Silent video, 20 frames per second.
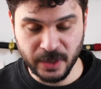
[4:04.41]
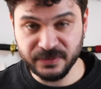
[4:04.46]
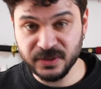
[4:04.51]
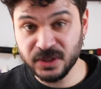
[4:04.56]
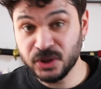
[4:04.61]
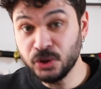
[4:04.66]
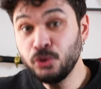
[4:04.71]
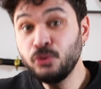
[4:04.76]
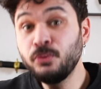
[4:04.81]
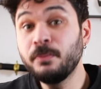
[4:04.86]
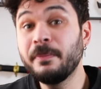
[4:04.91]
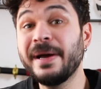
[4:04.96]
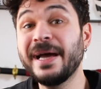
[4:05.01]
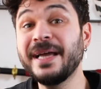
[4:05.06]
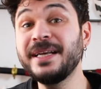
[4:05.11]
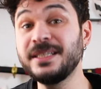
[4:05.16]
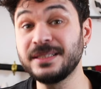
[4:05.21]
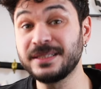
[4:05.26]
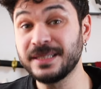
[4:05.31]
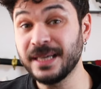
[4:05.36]
have too
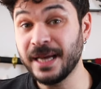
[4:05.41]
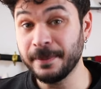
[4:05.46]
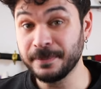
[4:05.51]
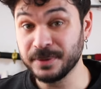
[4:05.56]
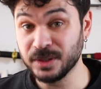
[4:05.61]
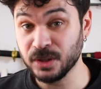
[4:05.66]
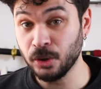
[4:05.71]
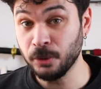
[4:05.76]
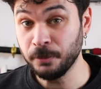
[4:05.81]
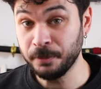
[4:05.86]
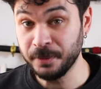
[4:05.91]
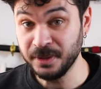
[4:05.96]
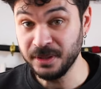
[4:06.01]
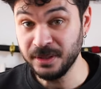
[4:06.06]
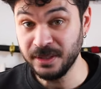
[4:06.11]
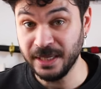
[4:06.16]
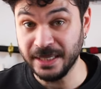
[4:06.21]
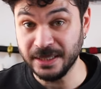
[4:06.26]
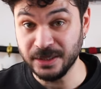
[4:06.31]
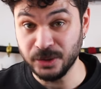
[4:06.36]
many tabs
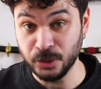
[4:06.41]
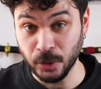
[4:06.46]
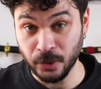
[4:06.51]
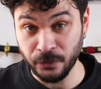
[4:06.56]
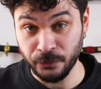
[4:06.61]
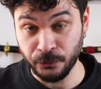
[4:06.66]
open and you are